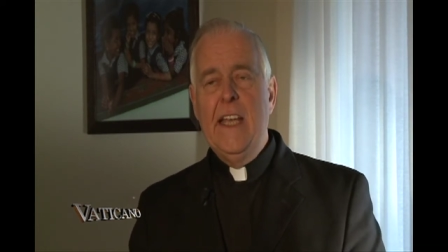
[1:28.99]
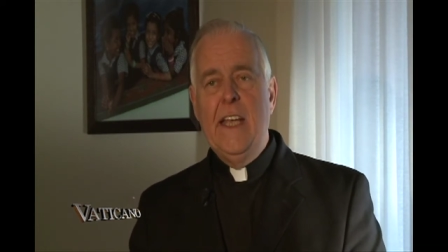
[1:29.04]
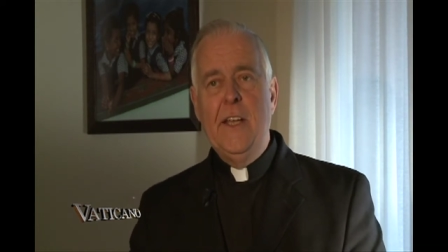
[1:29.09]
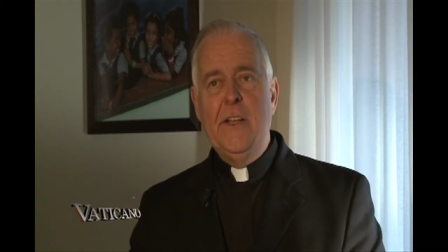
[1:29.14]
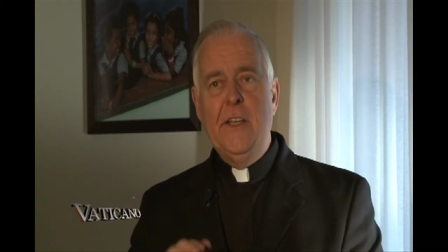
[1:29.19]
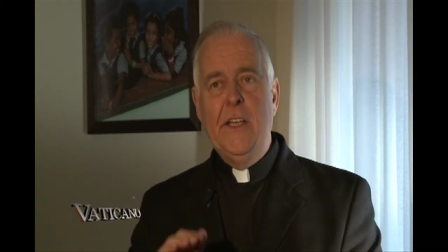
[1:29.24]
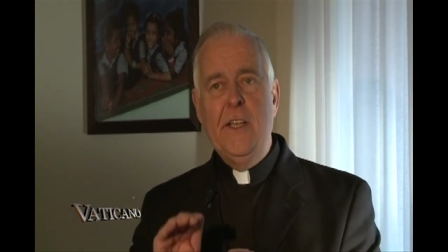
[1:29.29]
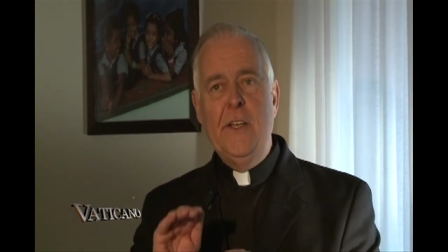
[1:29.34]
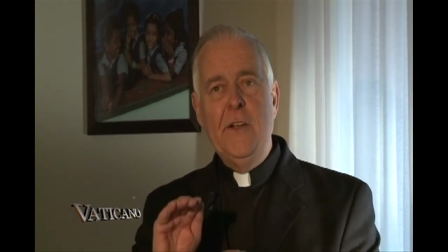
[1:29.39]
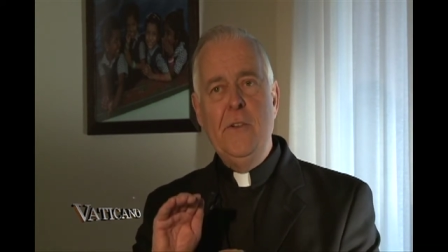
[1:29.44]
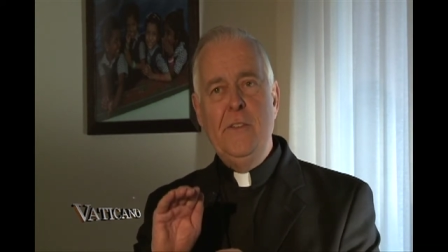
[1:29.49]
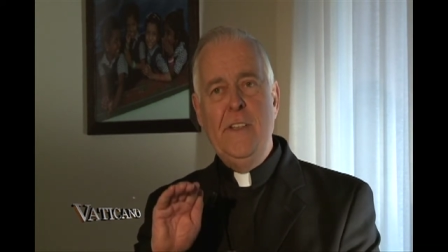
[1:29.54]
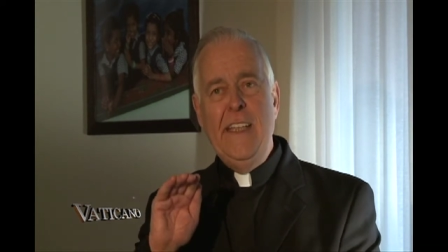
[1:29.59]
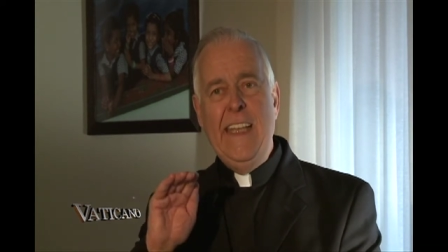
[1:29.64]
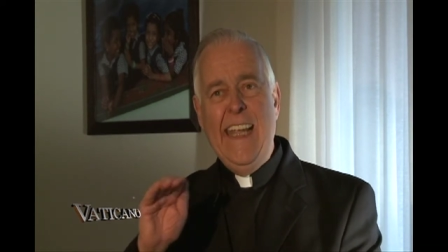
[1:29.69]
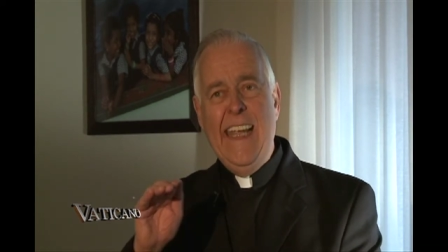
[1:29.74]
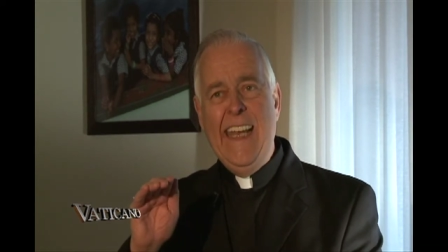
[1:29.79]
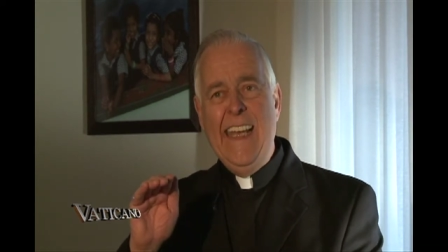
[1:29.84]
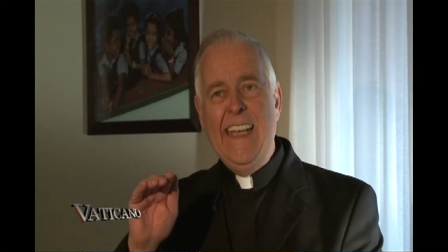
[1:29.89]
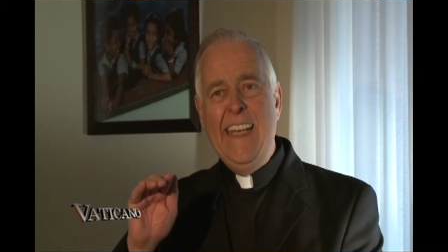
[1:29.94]
You know, you
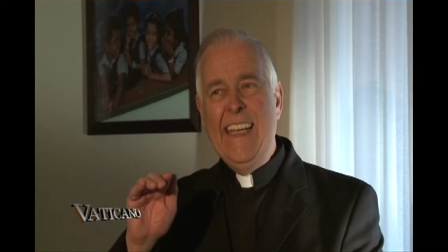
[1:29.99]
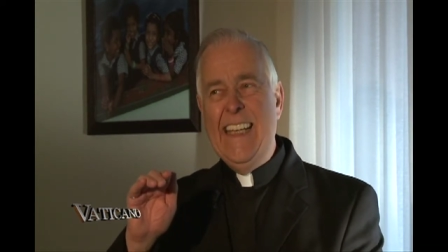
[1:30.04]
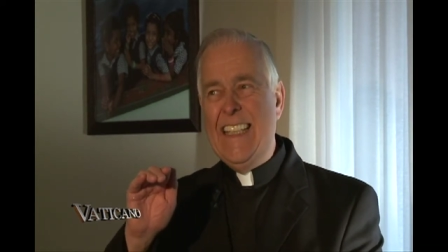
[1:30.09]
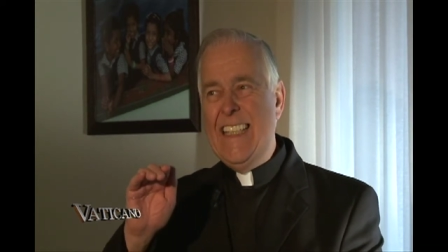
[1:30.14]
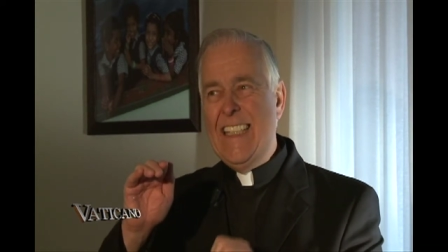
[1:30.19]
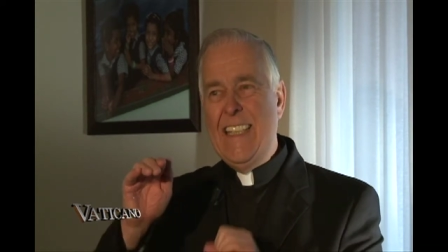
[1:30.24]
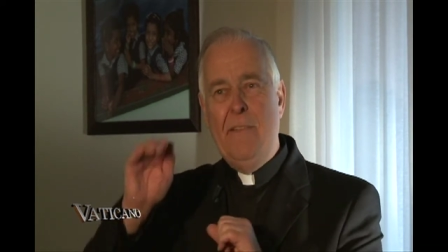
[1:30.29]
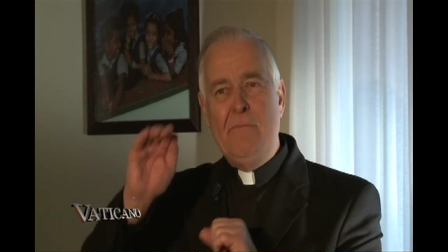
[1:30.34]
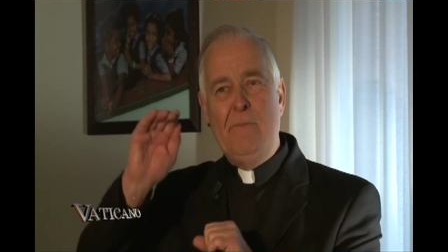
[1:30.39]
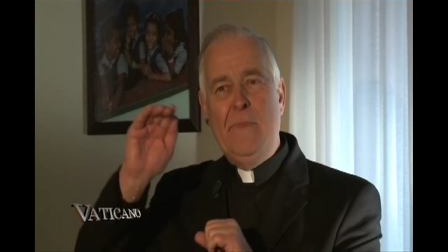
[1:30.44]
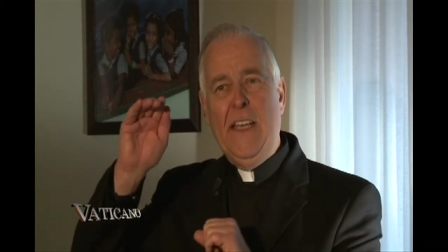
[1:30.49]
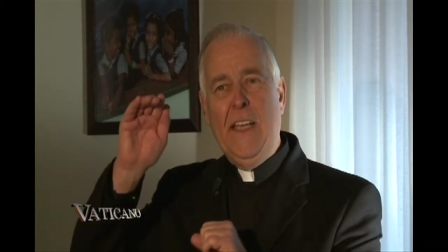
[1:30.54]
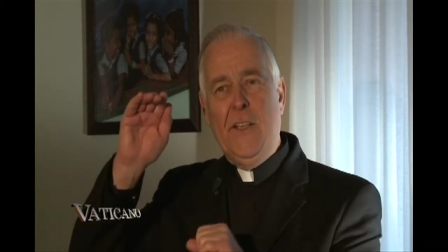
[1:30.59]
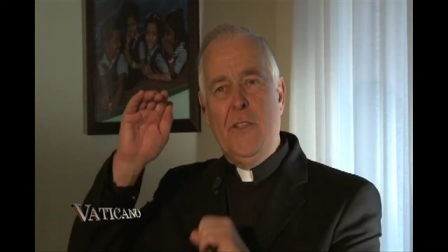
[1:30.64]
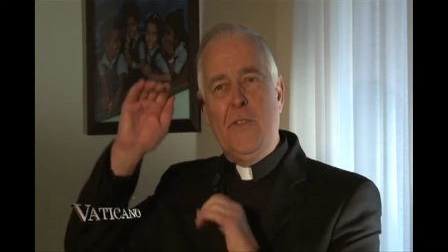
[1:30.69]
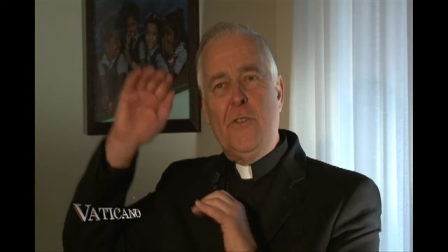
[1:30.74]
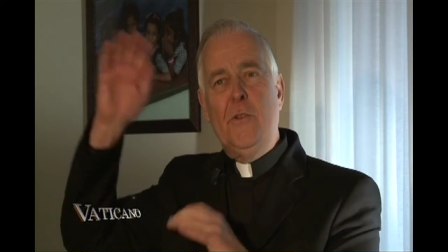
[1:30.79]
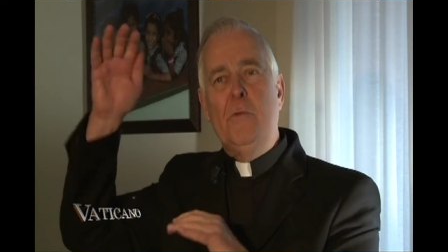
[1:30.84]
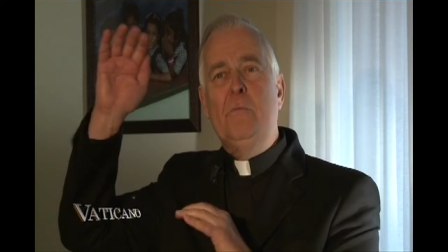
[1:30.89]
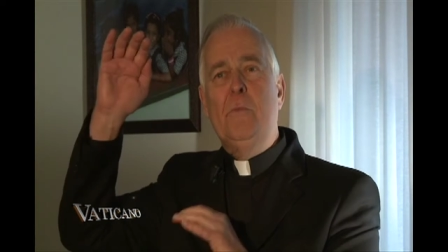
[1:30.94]
don't need something
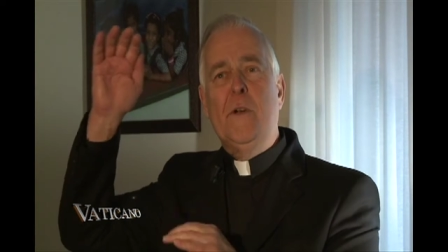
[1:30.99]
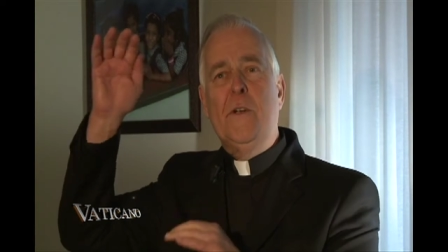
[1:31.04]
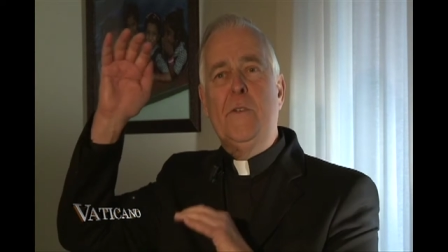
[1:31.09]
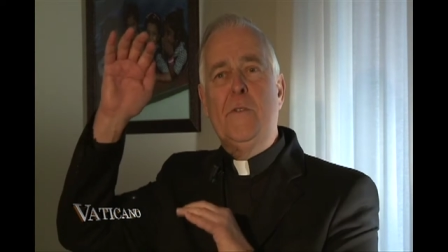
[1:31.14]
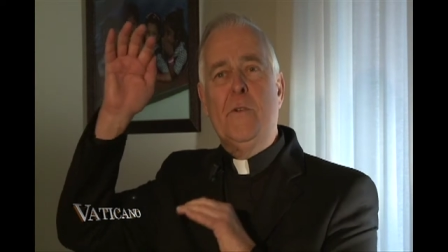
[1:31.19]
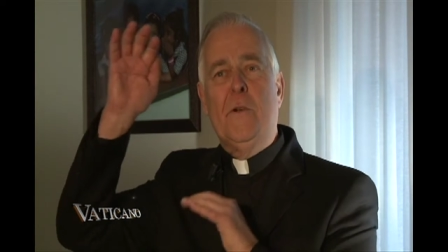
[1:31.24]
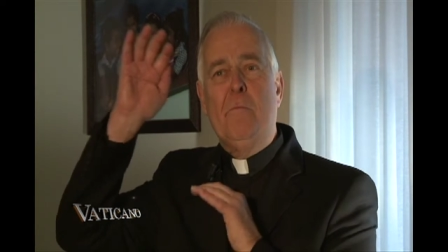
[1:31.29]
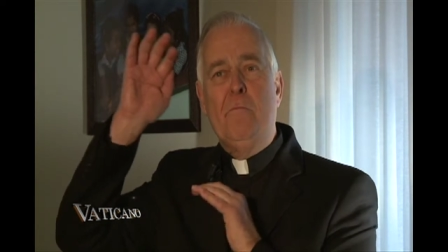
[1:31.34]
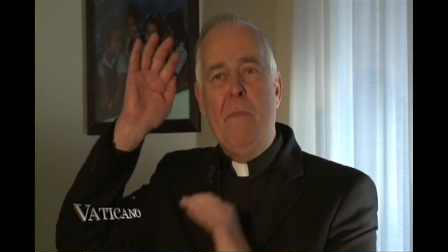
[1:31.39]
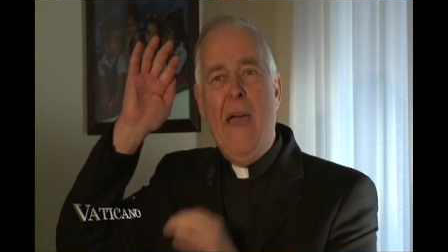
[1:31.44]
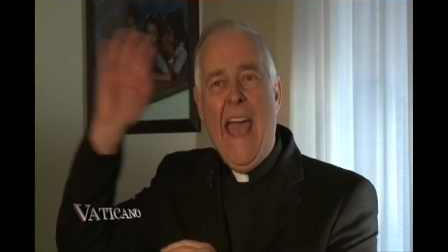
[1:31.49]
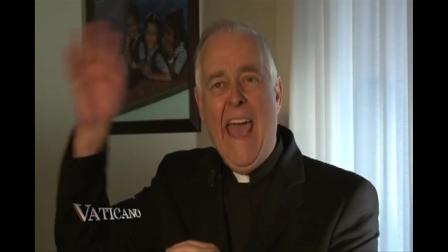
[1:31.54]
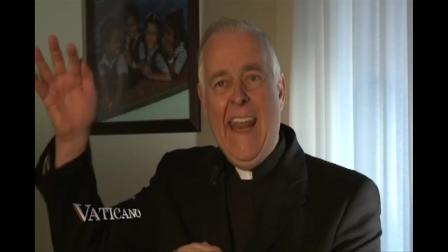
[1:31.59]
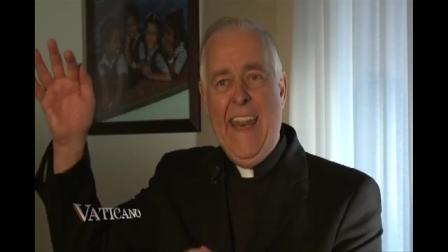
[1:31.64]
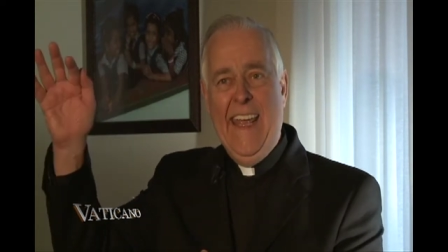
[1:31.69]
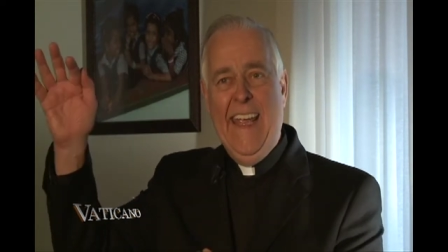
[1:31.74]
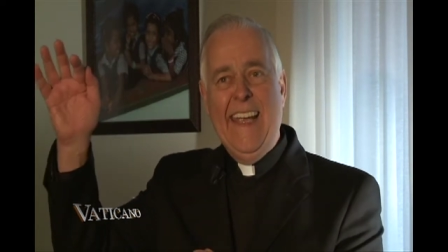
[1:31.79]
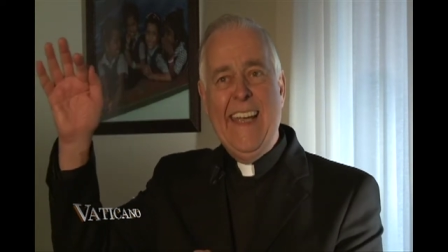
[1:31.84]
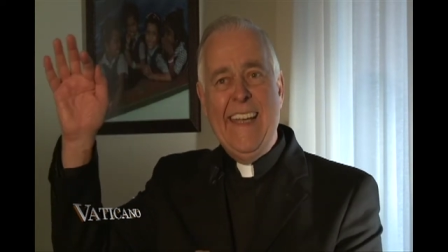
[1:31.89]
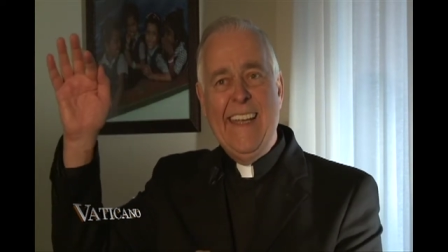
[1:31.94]
super
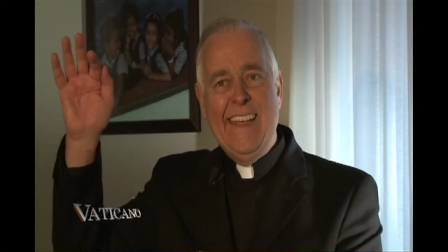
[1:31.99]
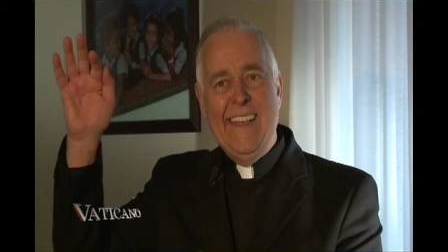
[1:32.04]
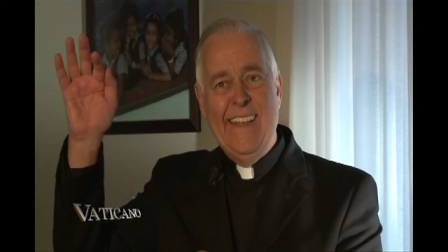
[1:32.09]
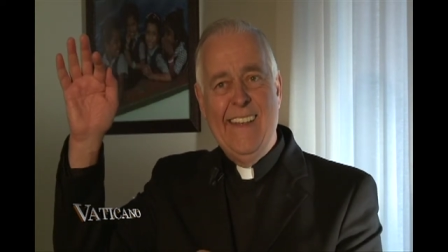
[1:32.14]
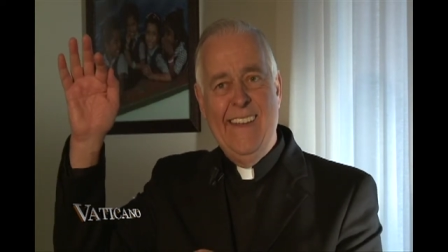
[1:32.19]
dramatic